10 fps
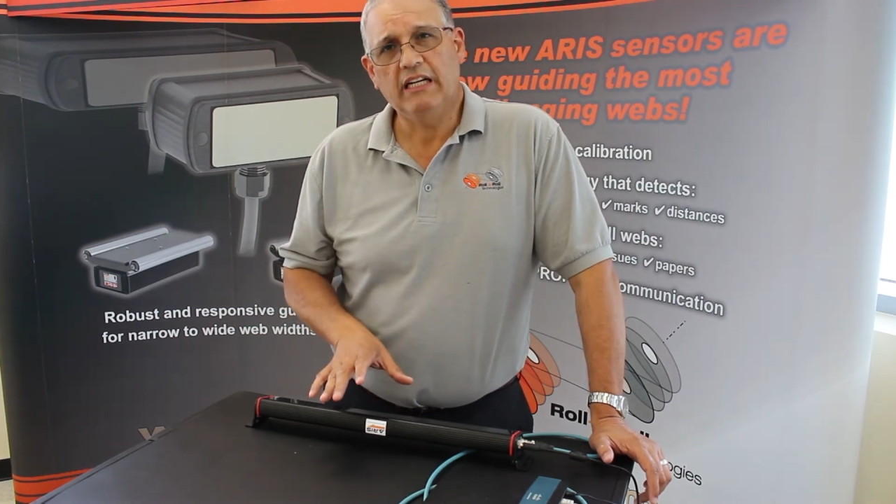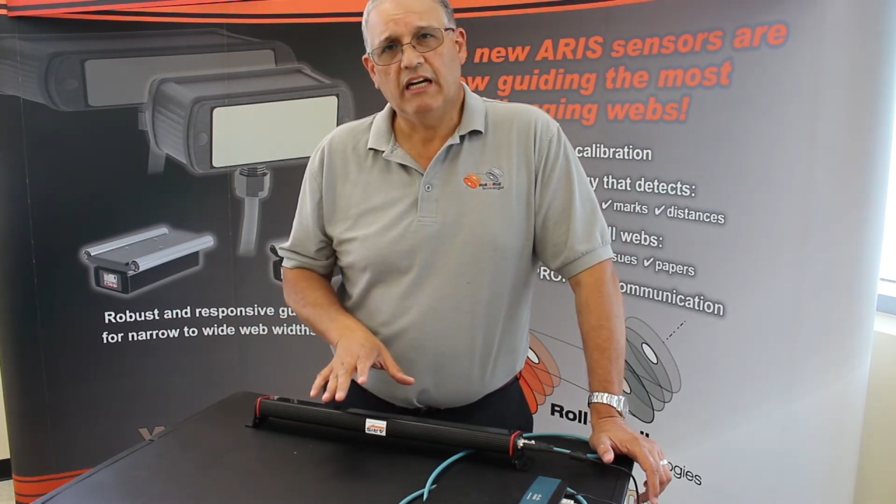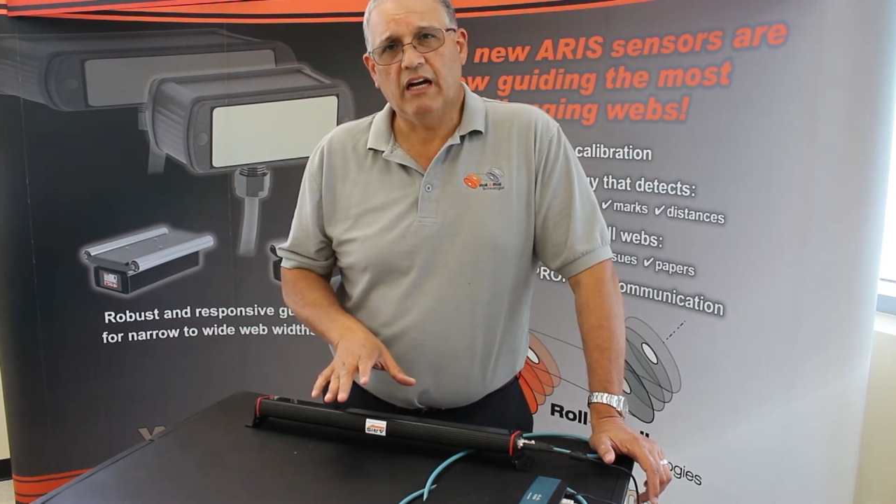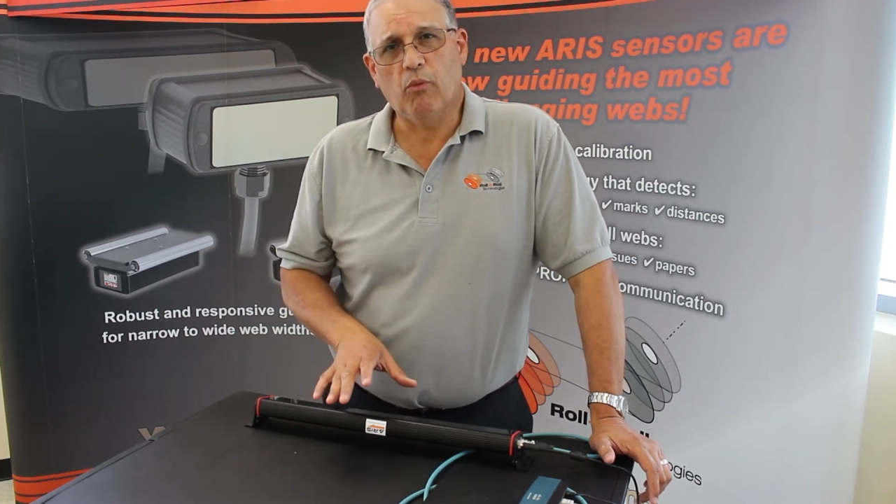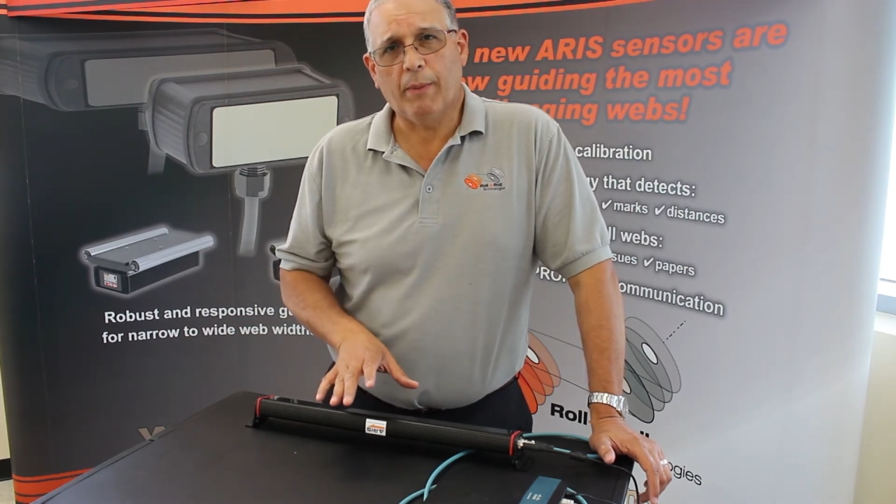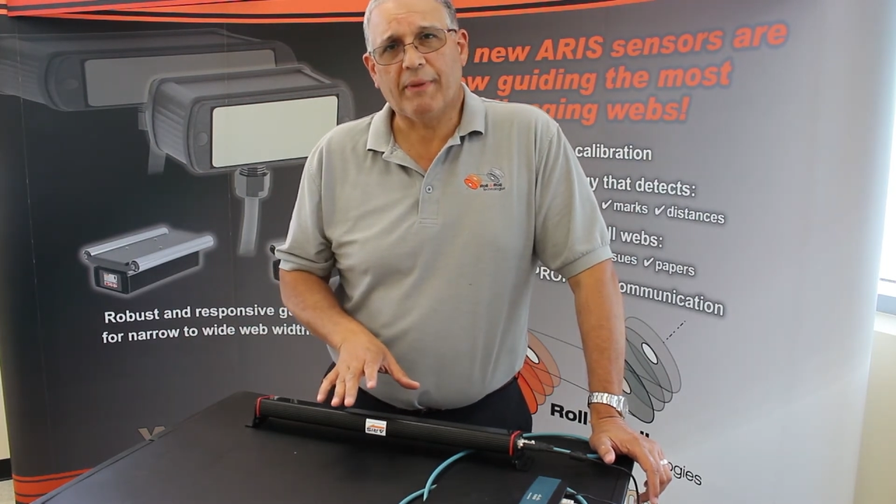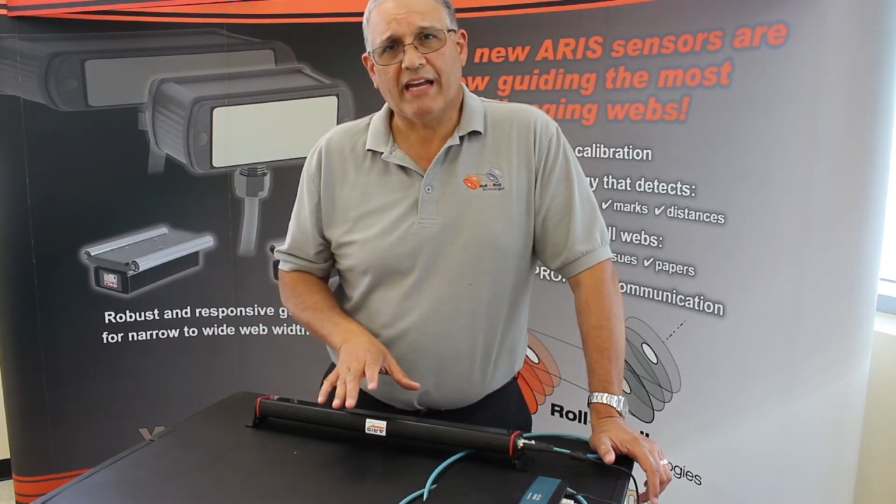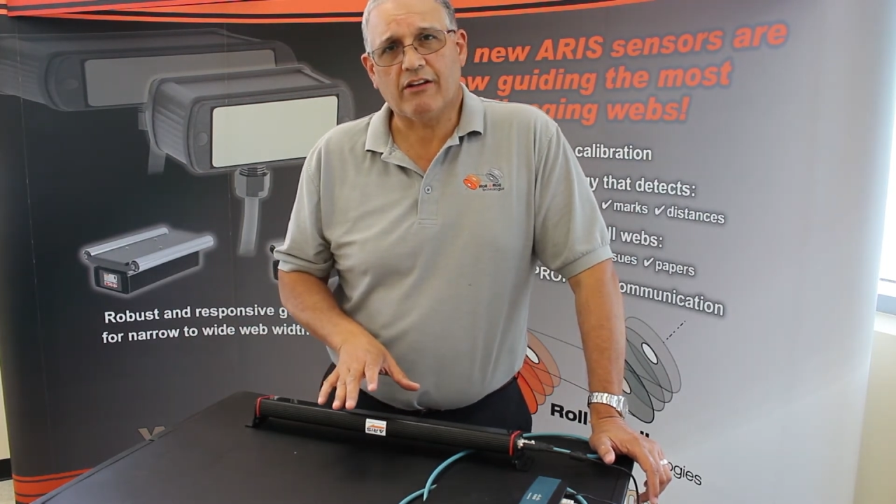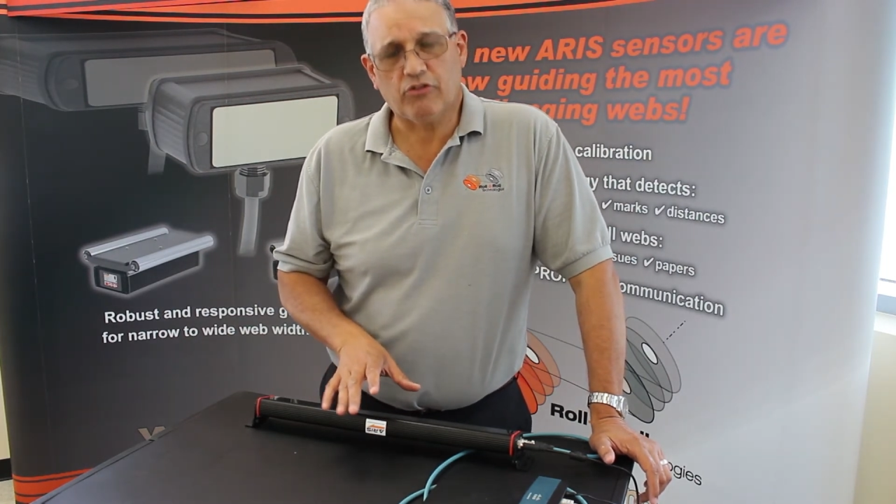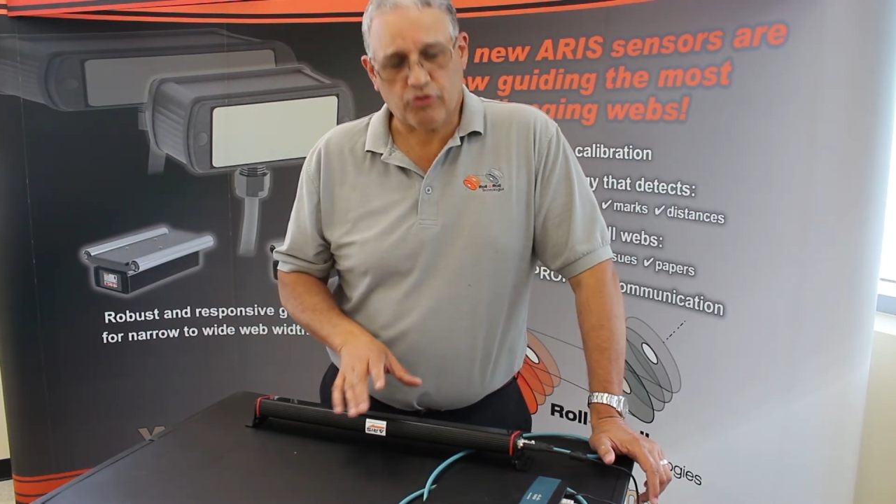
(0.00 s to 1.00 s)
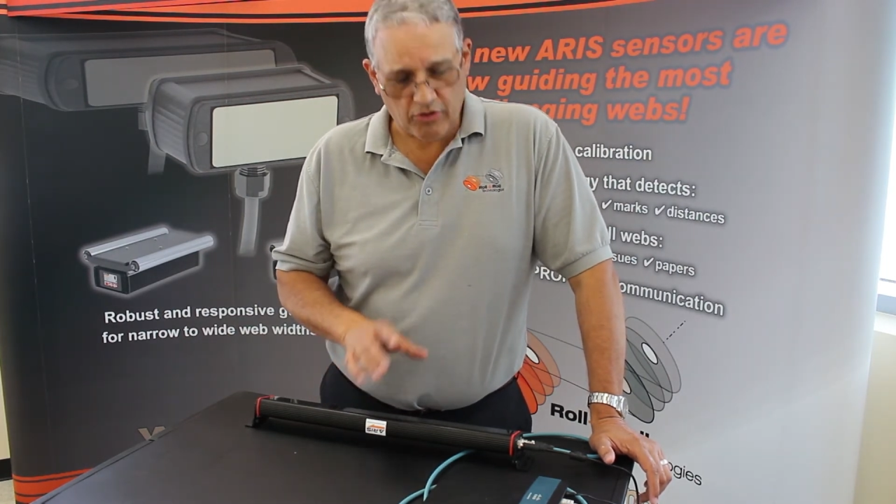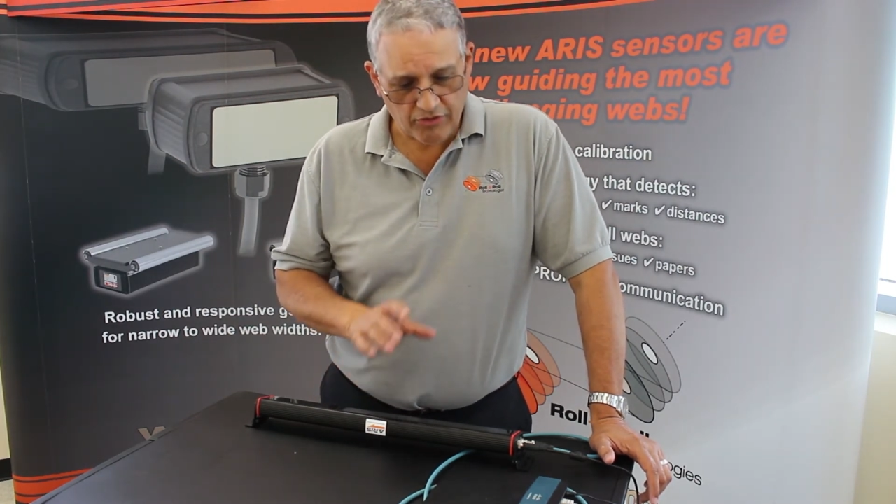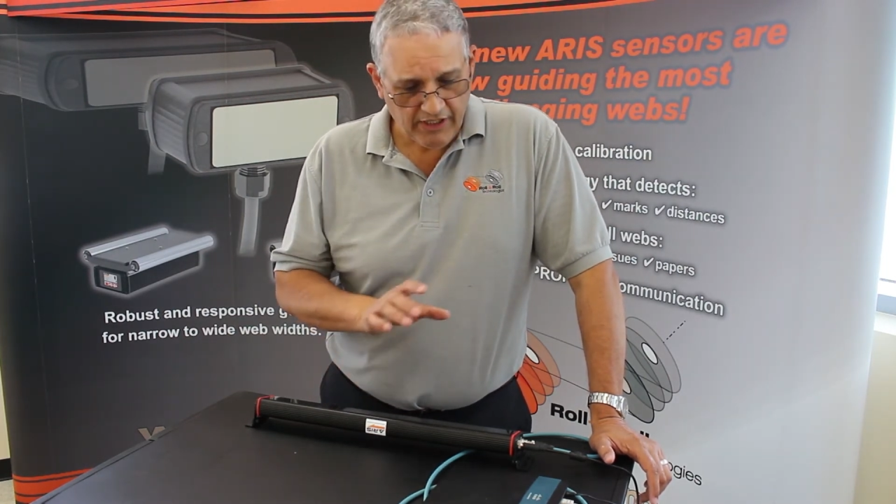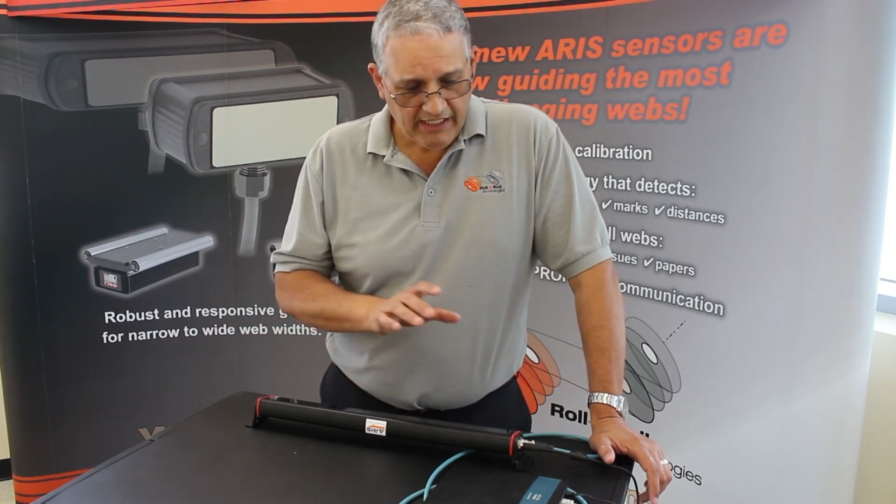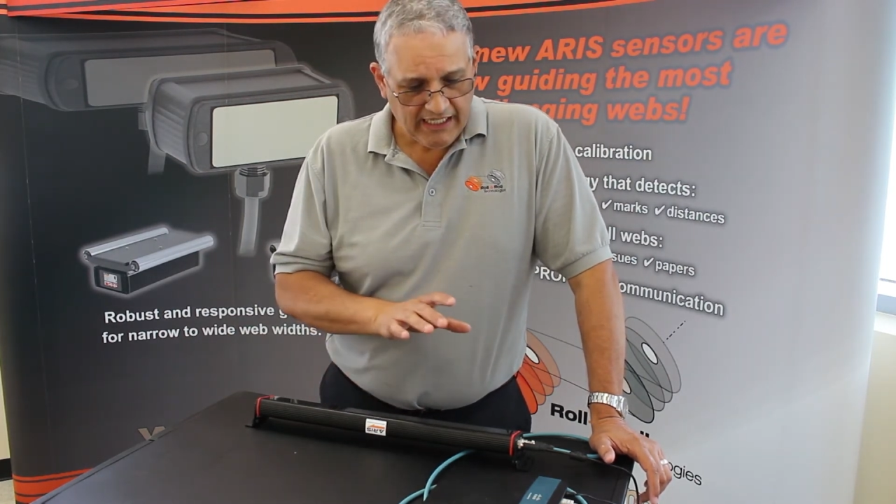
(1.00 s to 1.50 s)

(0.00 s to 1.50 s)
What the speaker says: waveguide controls.